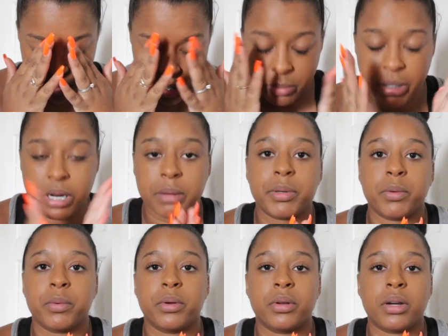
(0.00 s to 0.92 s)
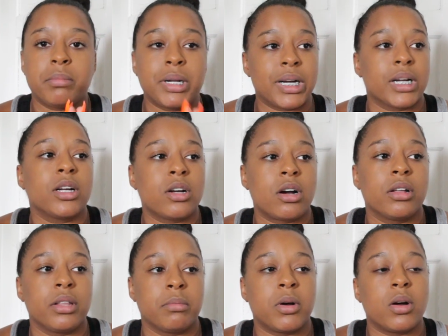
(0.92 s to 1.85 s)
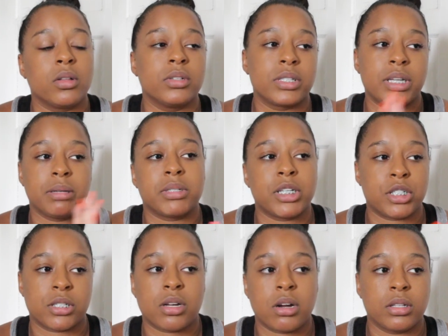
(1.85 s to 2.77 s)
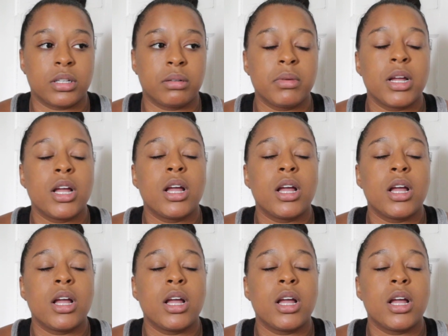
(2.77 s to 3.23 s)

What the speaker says: Let me not be rude. I'm not going to call them all those names I just called them.